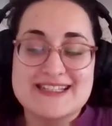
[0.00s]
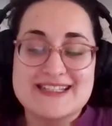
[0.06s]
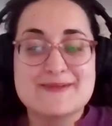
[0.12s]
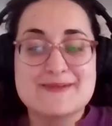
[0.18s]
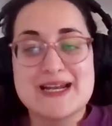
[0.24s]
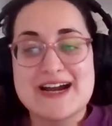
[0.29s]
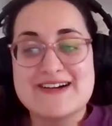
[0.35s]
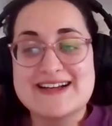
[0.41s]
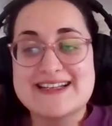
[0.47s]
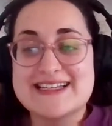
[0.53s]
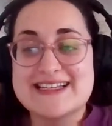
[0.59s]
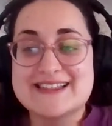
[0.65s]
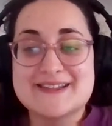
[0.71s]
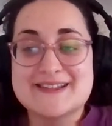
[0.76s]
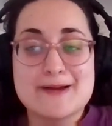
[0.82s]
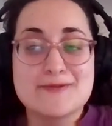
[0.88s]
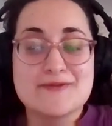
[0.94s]

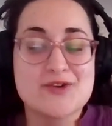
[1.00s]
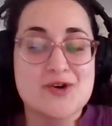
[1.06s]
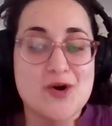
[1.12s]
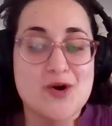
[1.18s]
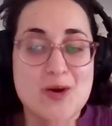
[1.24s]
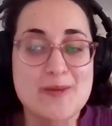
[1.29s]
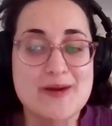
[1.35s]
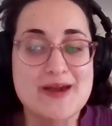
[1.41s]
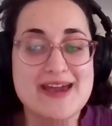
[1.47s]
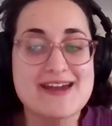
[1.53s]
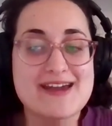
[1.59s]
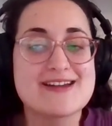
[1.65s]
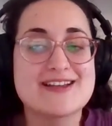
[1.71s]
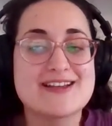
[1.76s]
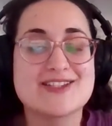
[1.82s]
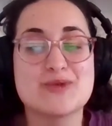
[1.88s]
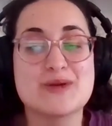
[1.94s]
similarities in terms of your
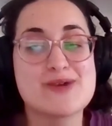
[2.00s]
hobbies.